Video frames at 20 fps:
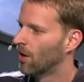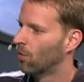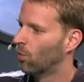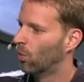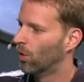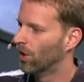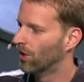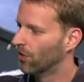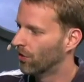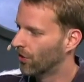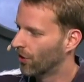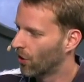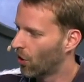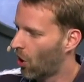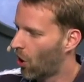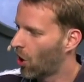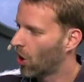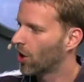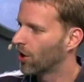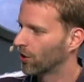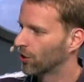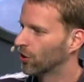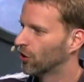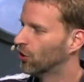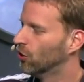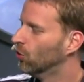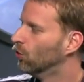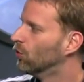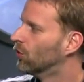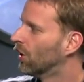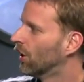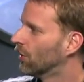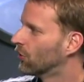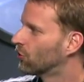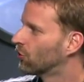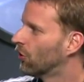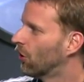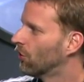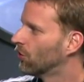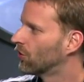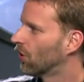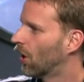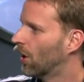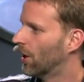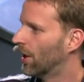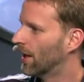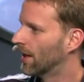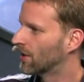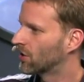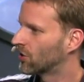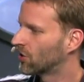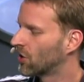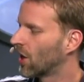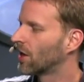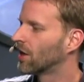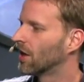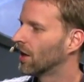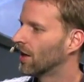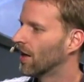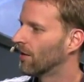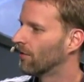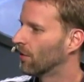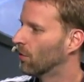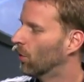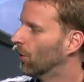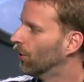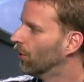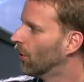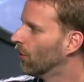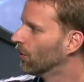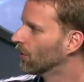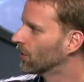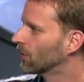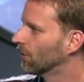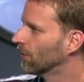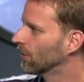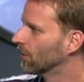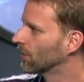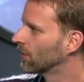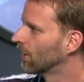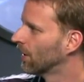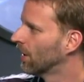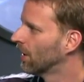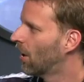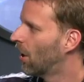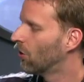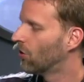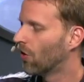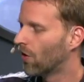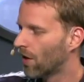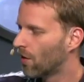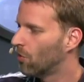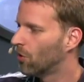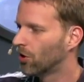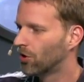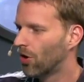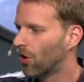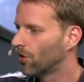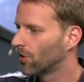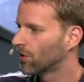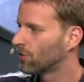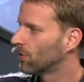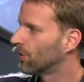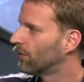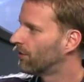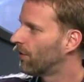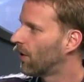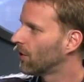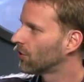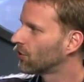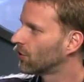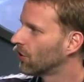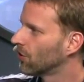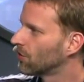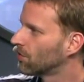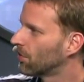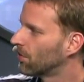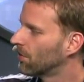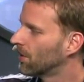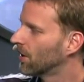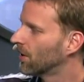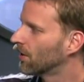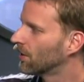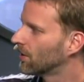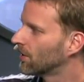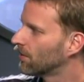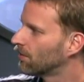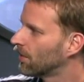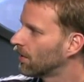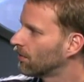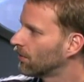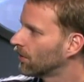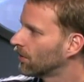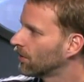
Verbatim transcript: when there aren't huge hit shows on and suddenly everyone notices. Although they will this, notice when the fall shows premiere in September